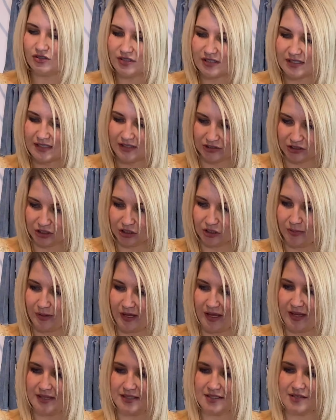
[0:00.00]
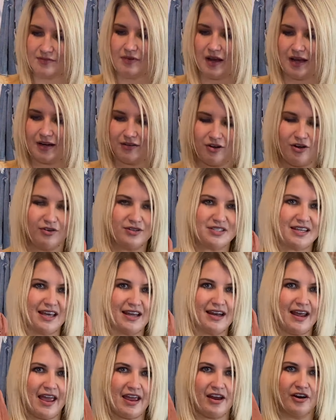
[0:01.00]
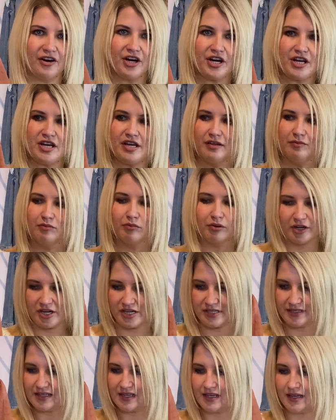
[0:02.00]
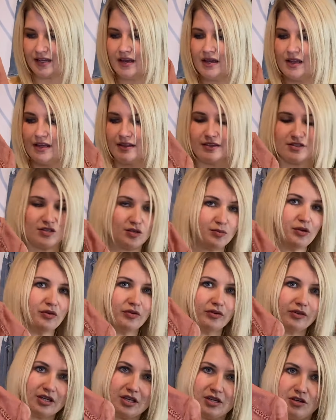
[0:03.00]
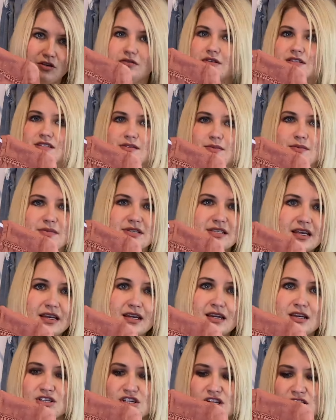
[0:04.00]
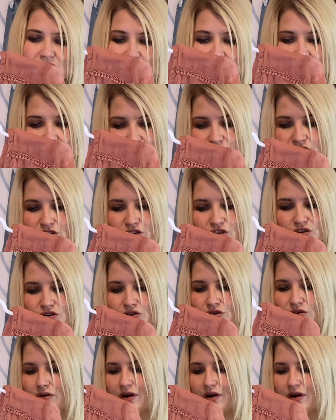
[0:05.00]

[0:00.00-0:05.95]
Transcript: just a little bit, I don't know, it's kind of airy and breezy. This would be really cute with some skinny jeans too,